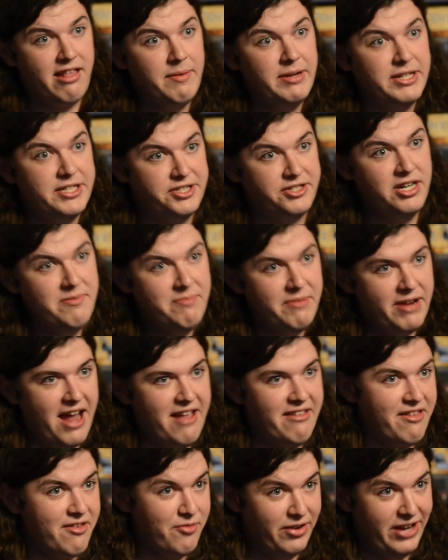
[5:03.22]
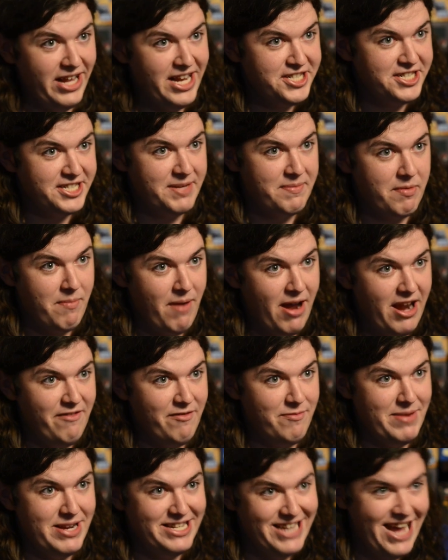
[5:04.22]
some extreme cases, relationships might
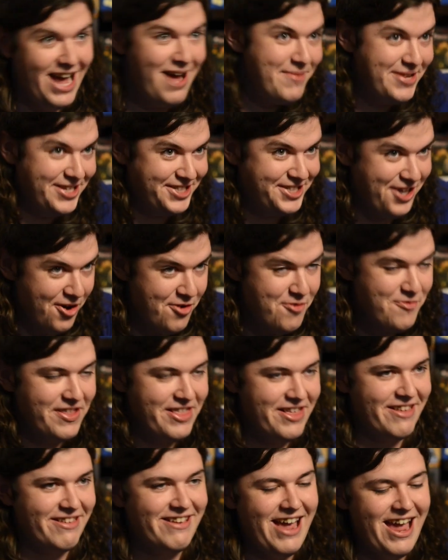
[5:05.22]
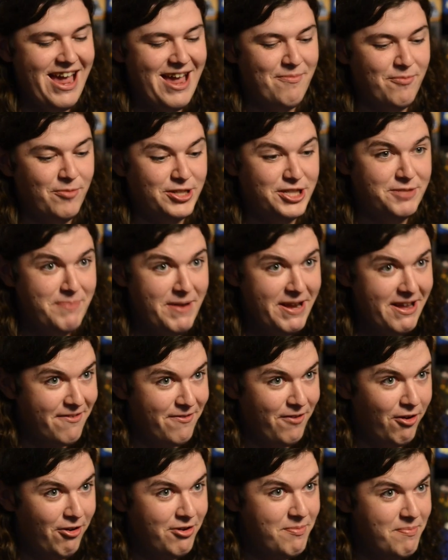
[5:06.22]
even be damaged over this game, which speaks
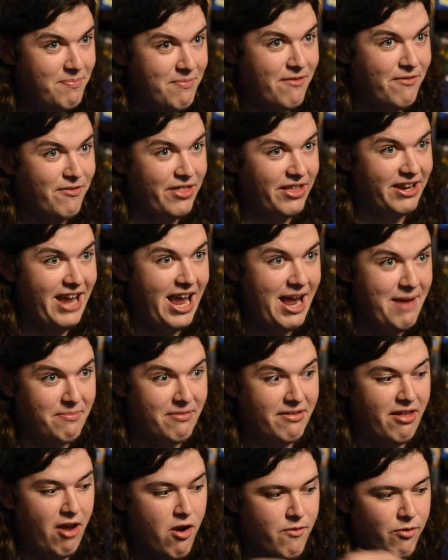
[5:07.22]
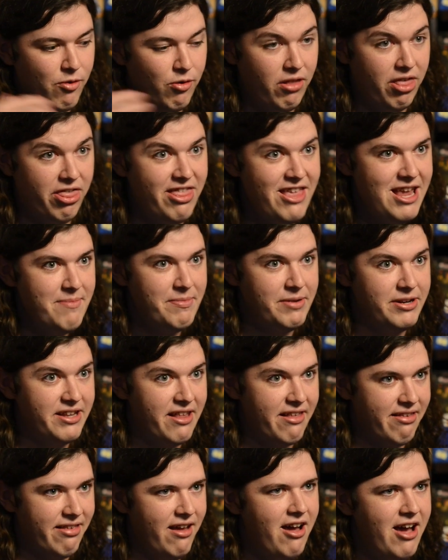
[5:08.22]
volumes for the game's overall theme and
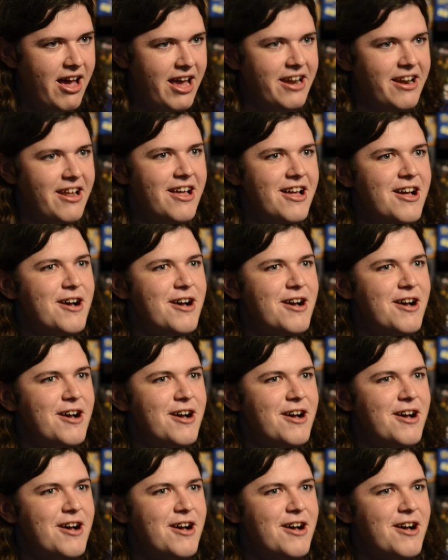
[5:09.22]
design,